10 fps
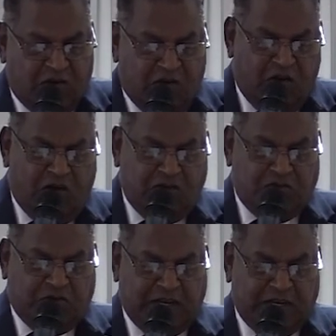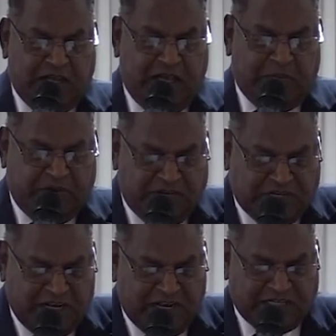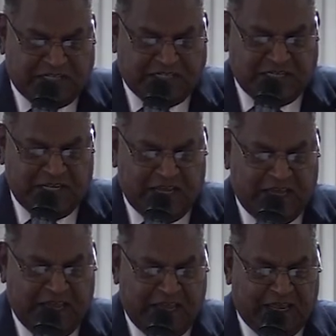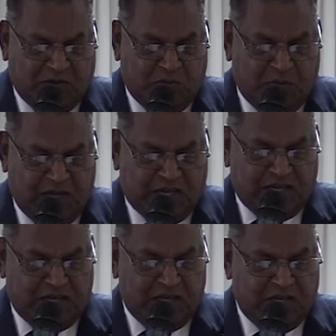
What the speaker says: or you can appreciate it and work